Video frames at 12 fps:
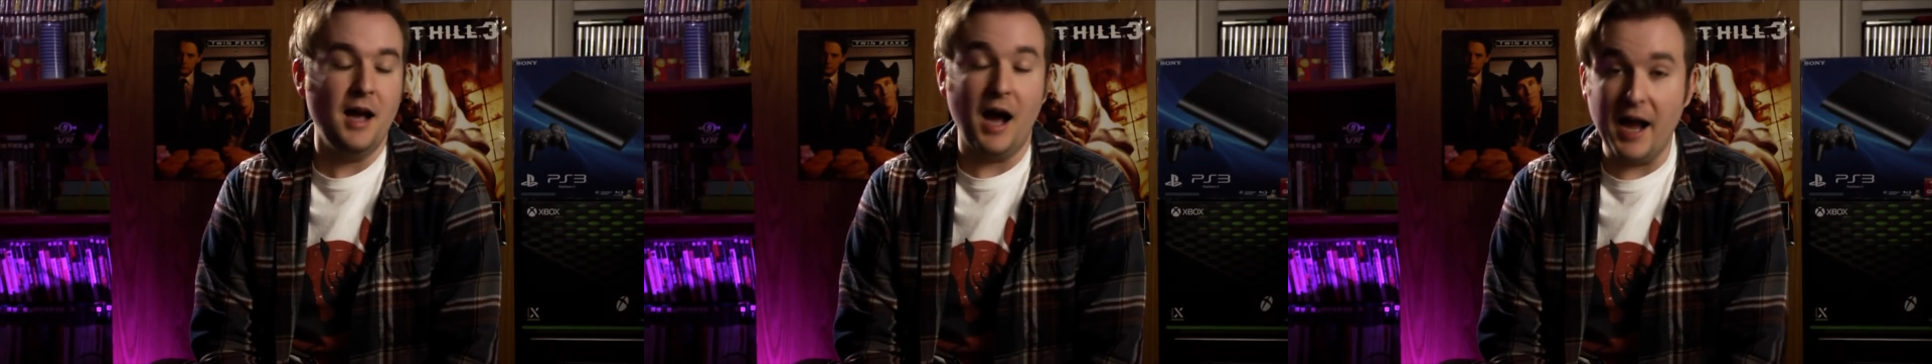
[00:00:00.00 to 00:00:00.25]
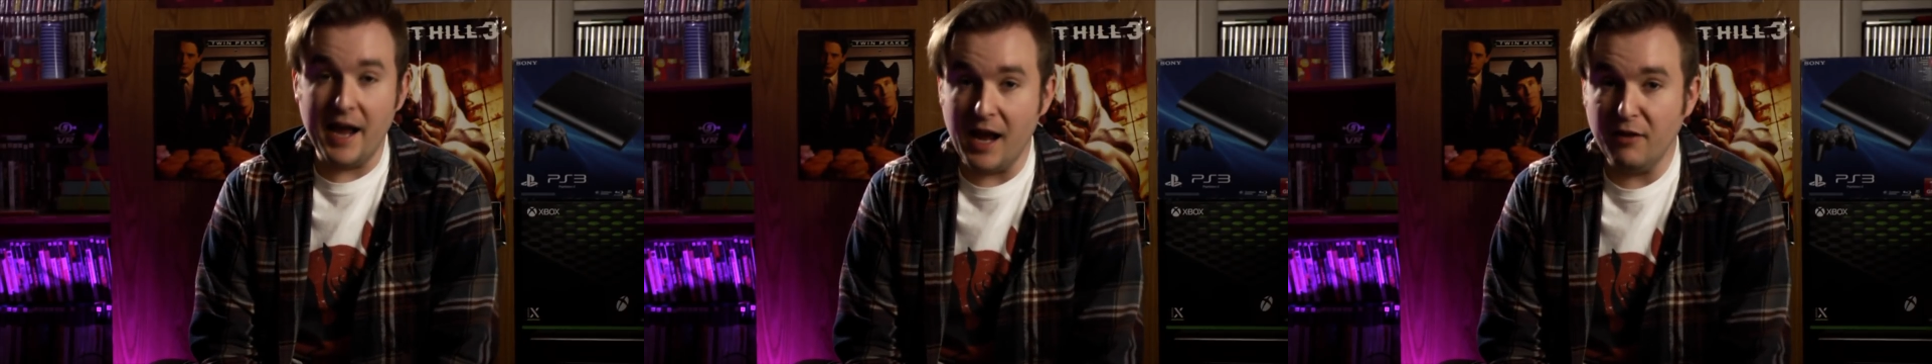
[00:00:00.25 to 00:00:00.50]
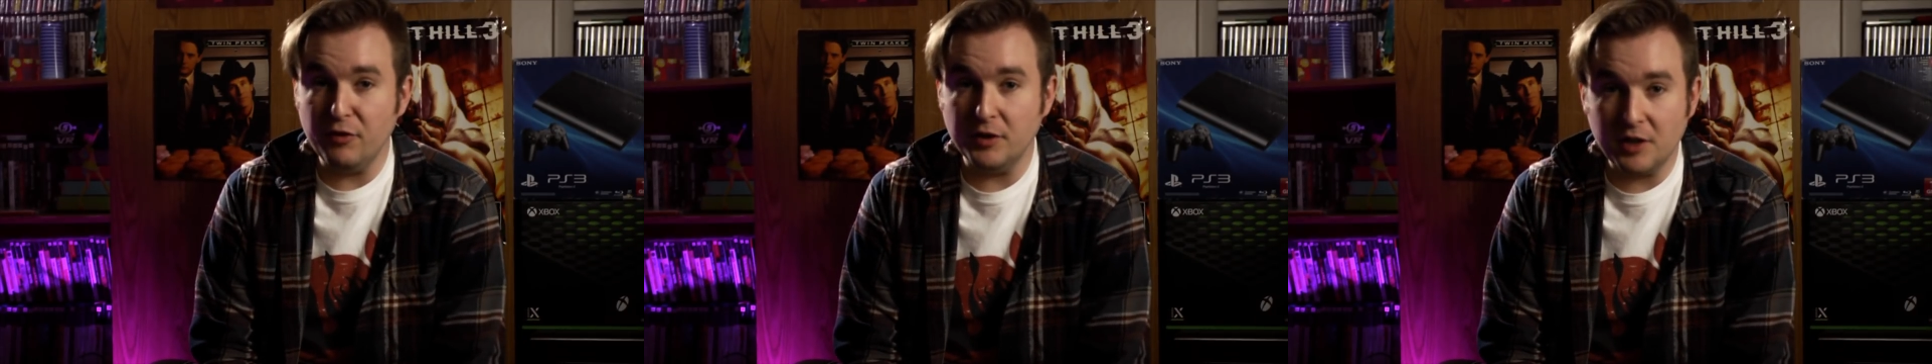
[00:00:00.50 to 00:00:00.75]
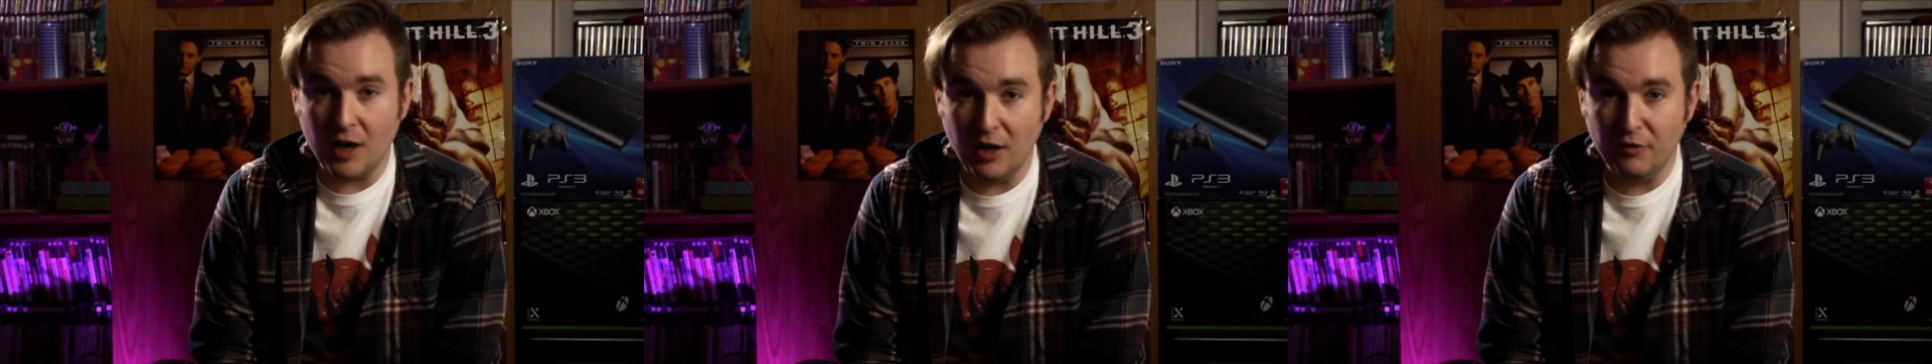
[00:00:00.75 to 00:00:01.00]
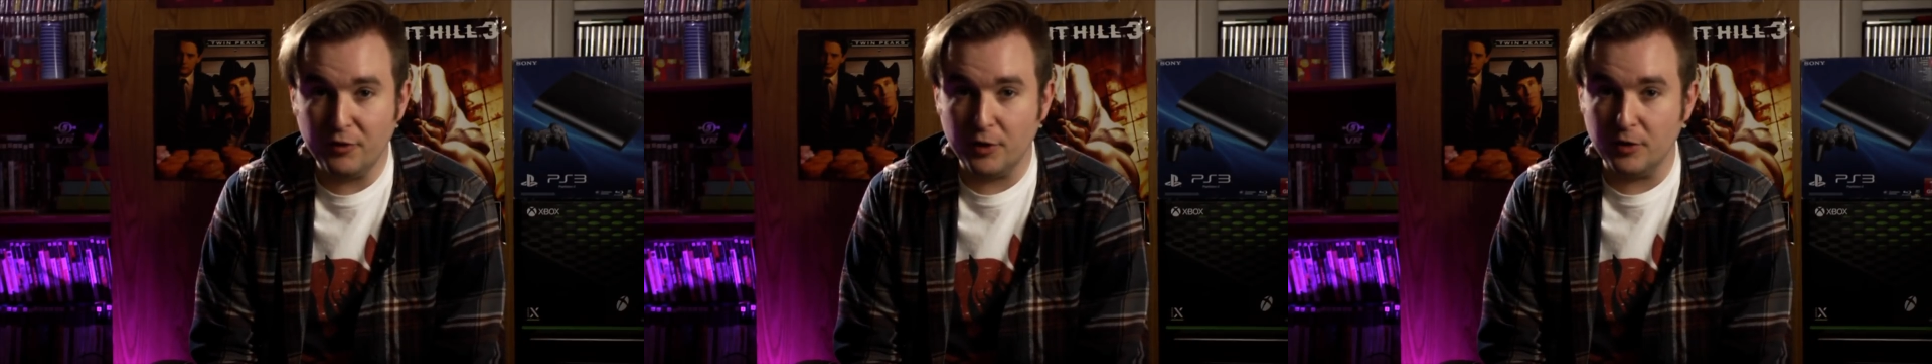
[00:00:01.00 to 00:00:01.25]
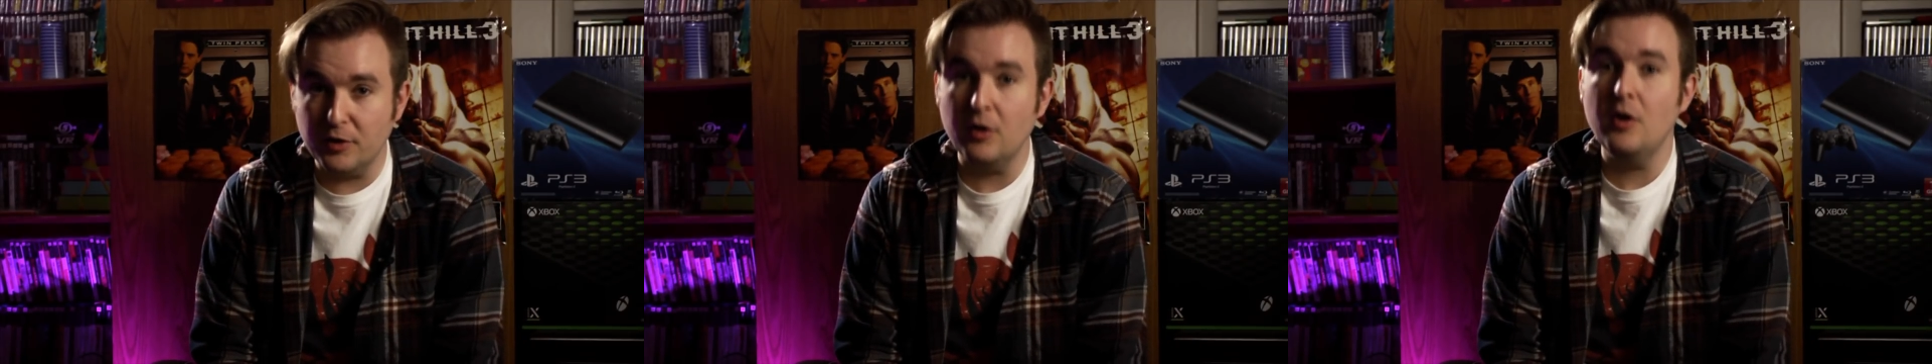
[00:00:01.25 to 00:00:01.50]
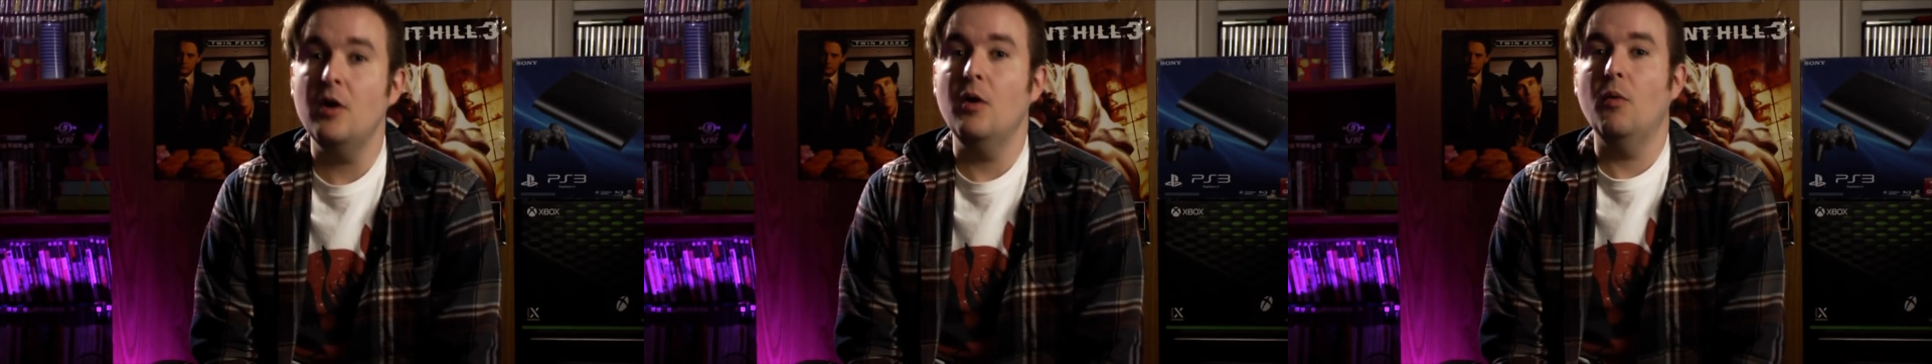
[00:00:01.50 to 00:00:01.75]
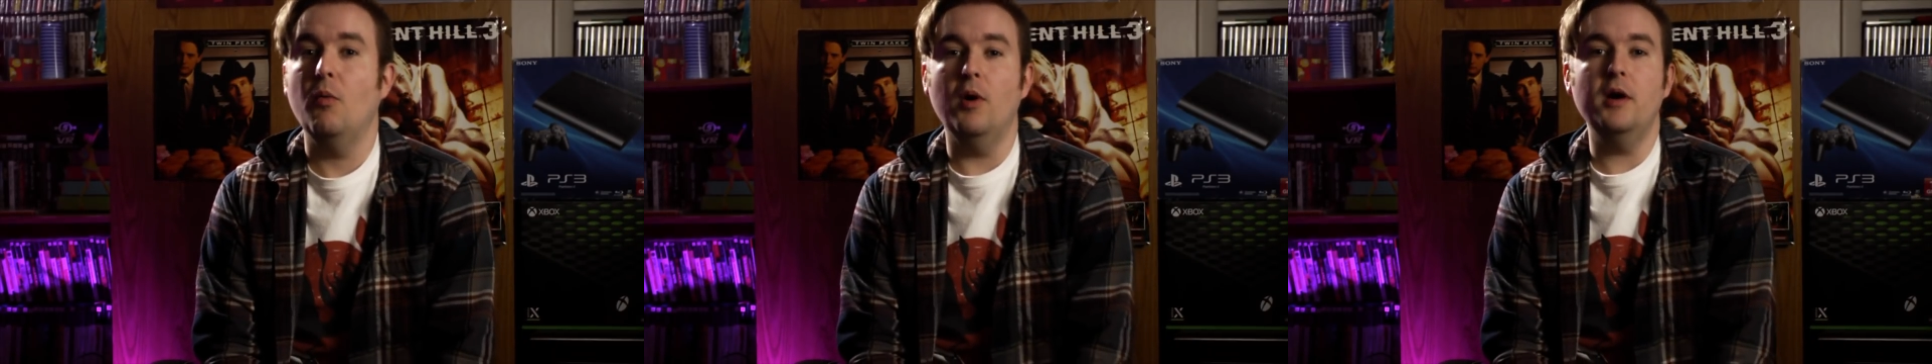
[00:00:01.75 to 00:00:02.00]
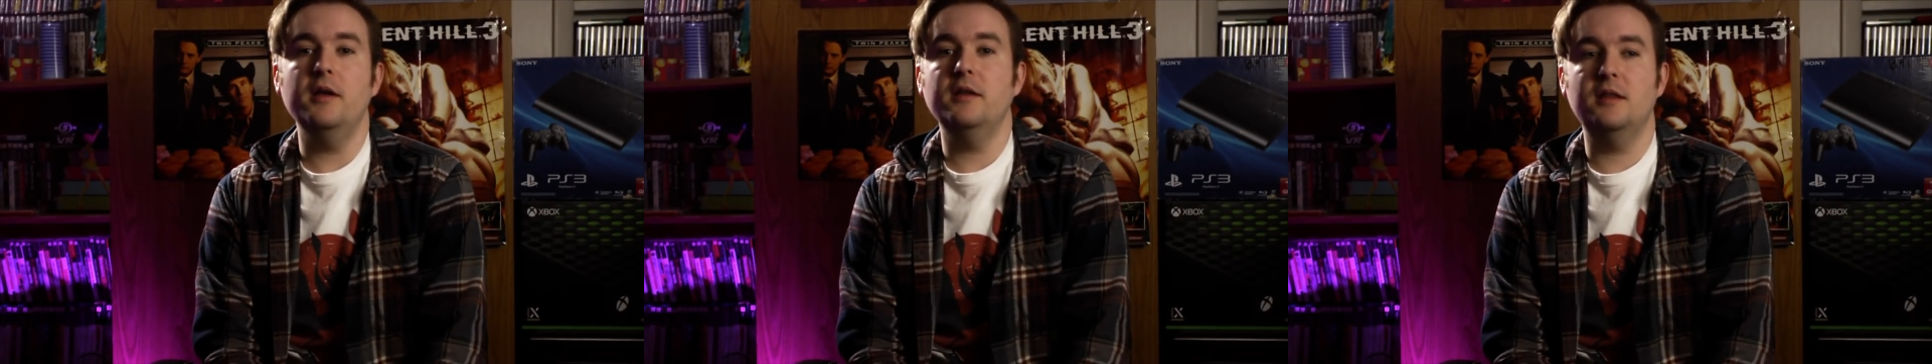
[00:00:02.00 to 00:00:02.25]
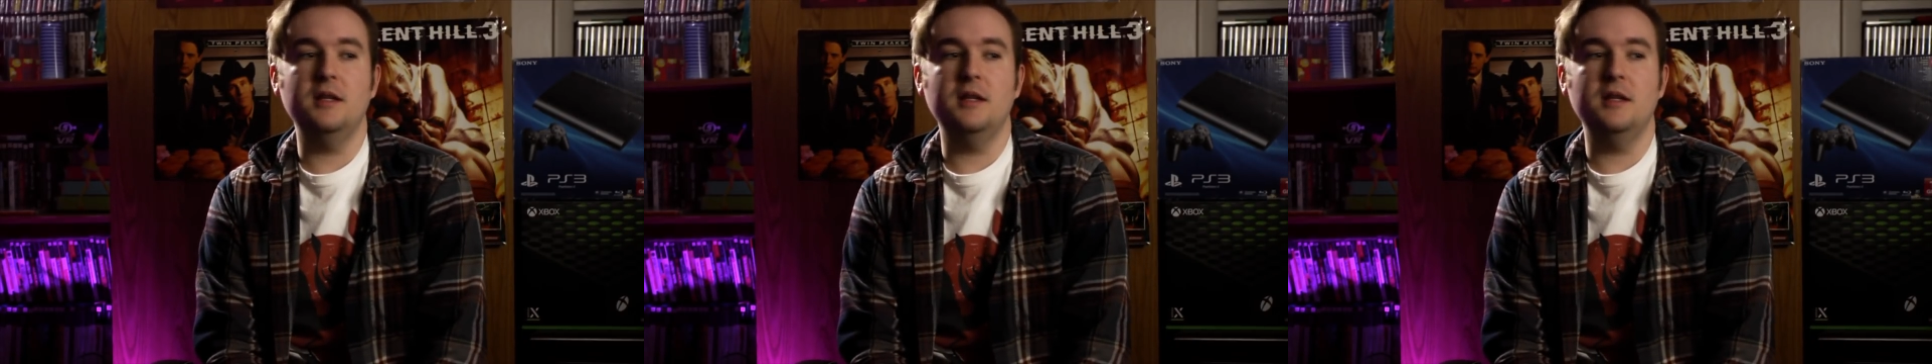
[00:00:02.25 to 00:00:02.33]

I have uncovered one of